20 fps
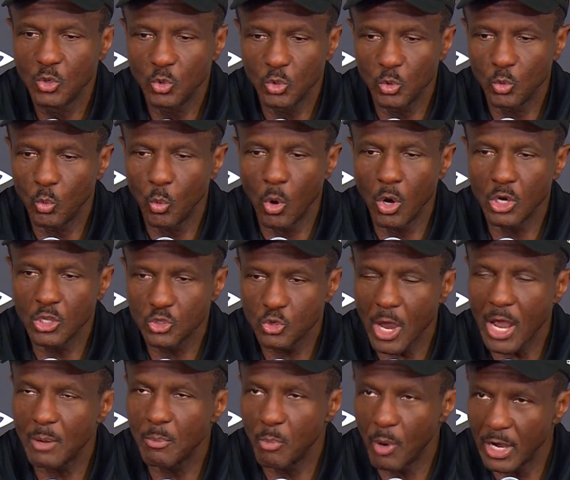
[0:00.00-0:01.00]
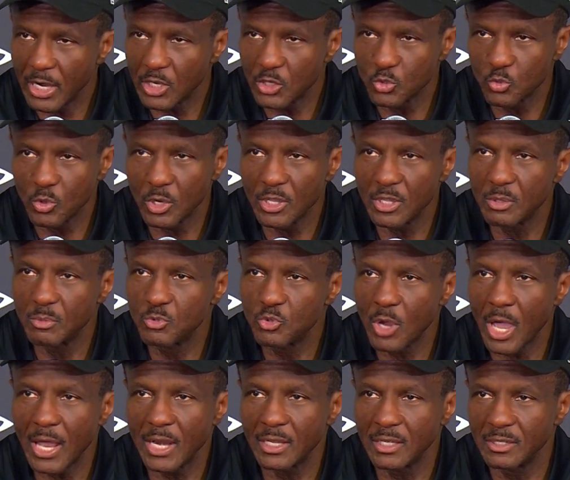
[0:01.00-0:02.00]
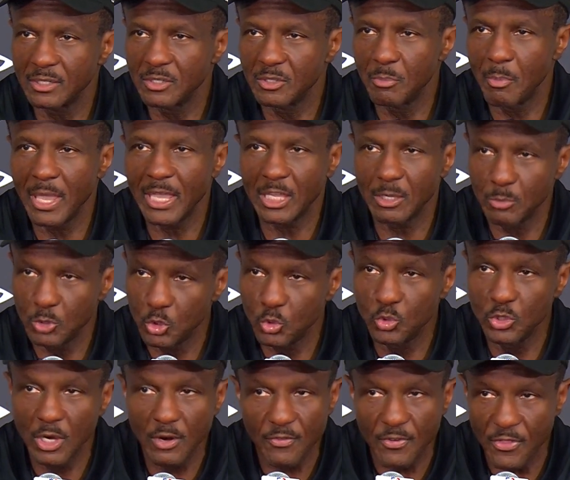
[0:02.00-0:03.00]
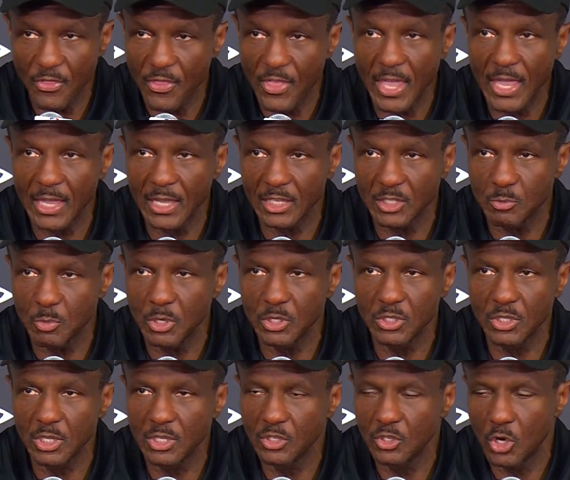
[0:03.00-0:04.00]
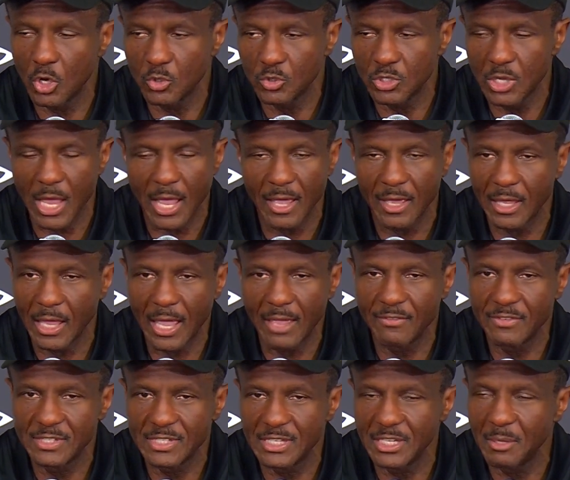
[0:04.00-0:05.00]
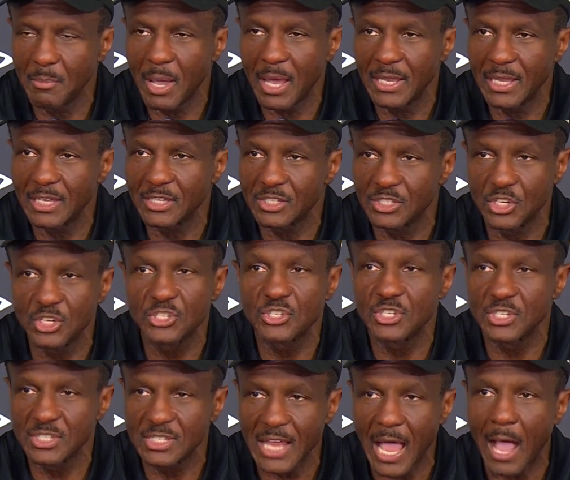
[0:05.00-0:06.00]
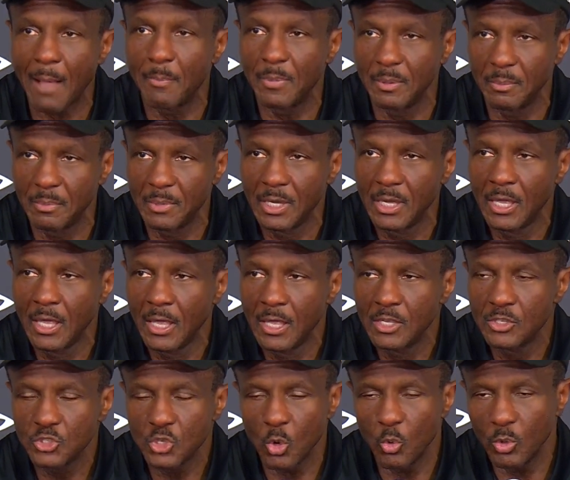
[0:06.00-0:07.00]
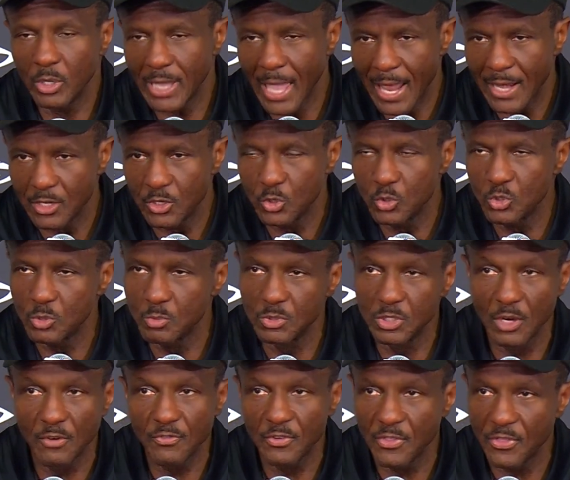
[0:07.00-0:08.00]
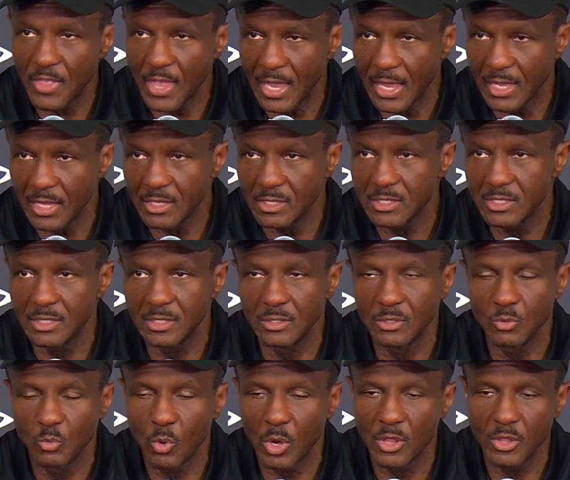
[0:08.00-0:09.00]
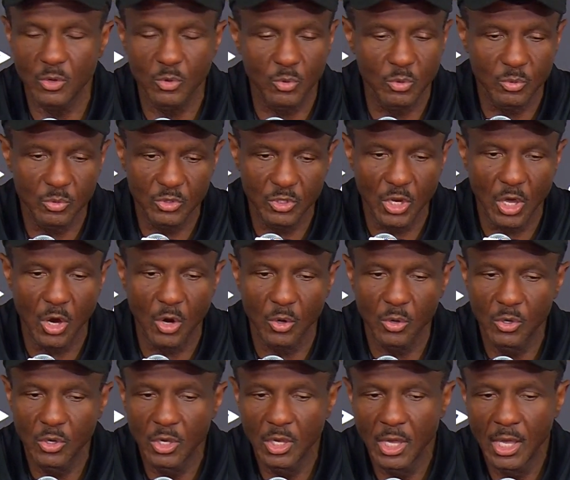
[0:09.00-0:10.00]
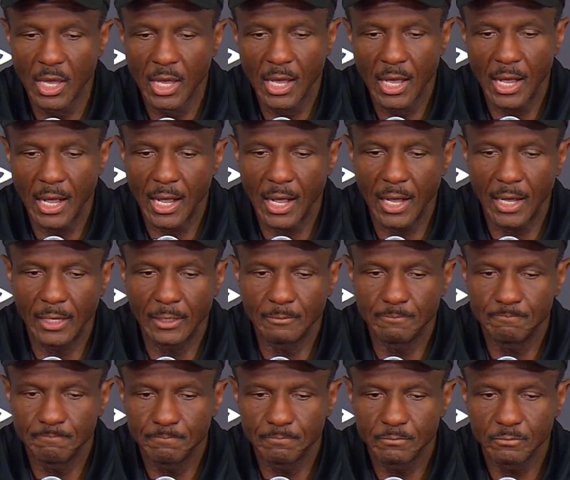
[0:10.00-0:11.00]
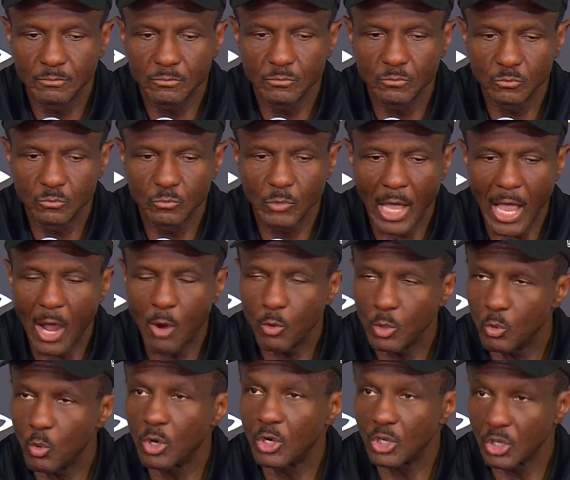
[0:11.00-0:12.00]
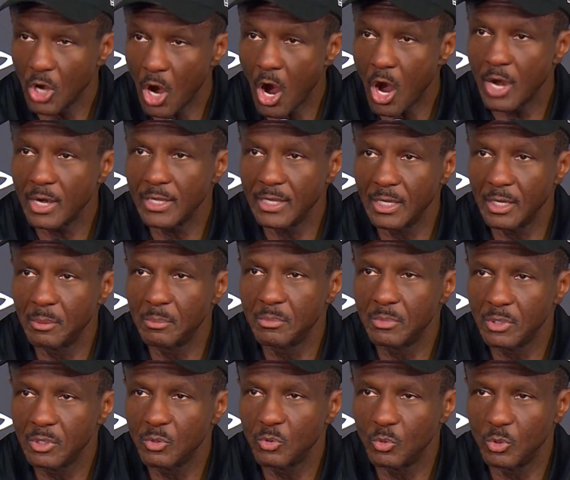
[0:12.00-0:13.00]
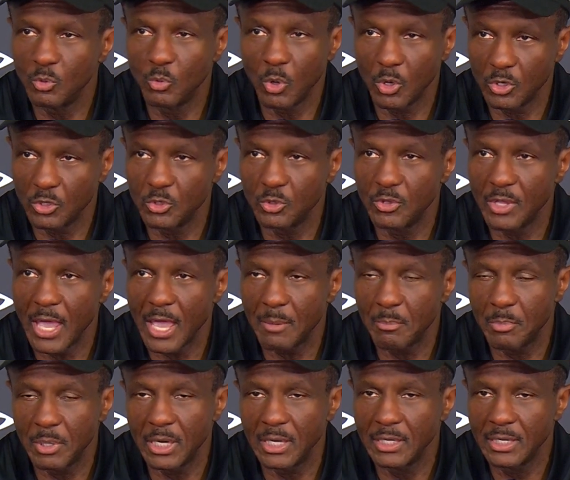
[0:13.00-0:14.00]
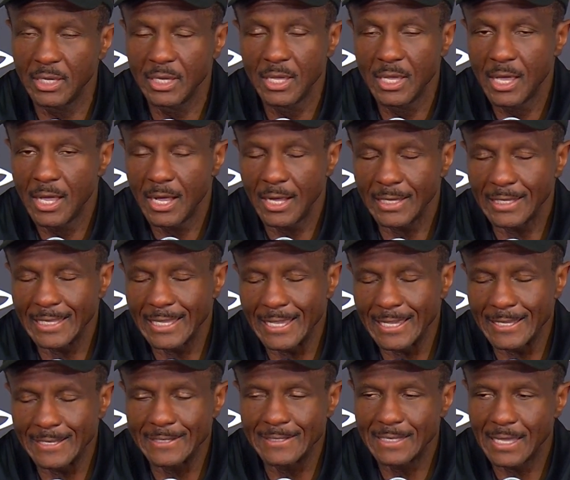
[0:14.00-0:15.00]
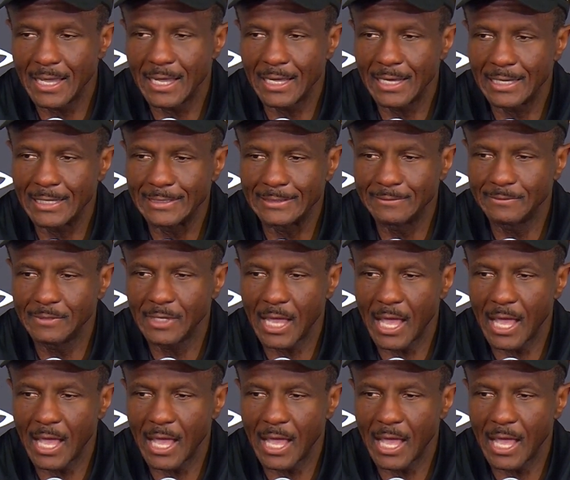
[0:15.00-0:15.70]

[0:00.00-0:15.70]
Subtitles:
want to try to break his rhythm, try to make him do different things. But, you know, I haven't seen anybody yet just to stop him. So we got to do some different things and whether, you know, how we want to guard him, we want to do that. But again, I